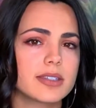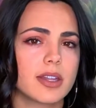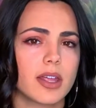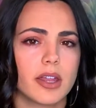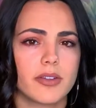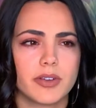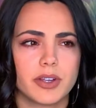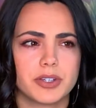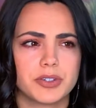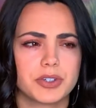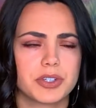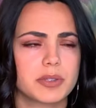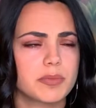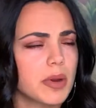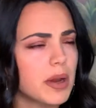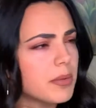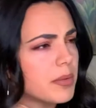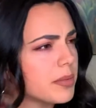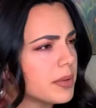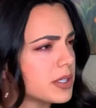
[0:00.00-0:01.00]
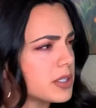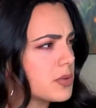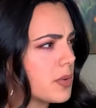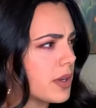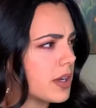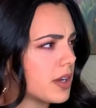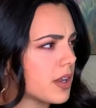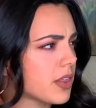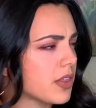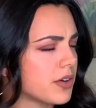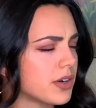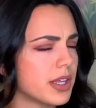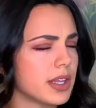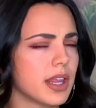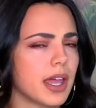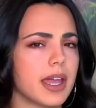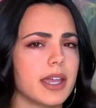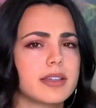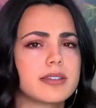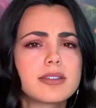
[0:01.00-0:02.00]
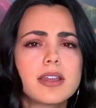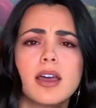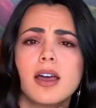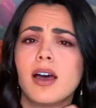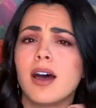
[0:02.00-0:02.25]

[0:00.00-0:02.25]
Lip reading: a lot of interest, probably 20 to 30 likes.